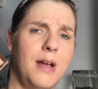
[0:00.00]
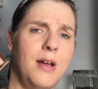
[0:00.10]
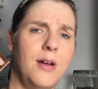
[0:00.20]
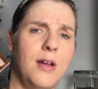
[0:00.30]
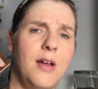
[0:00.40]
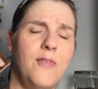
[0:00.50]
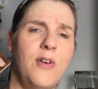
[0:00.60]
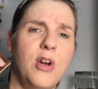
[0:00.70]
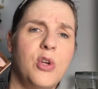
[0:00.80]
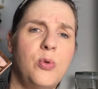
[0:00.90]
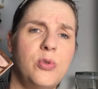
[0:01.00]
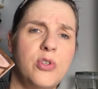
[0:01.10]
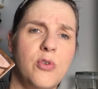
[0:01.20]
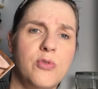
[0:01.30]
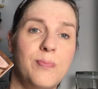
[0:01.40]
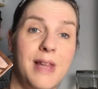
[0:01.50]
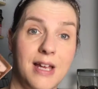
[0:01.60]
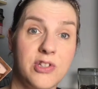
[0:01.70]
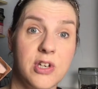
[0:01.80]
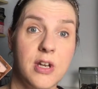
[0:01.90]
a very cool toned
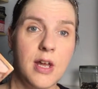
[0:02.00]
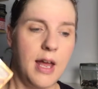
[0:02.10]
blush.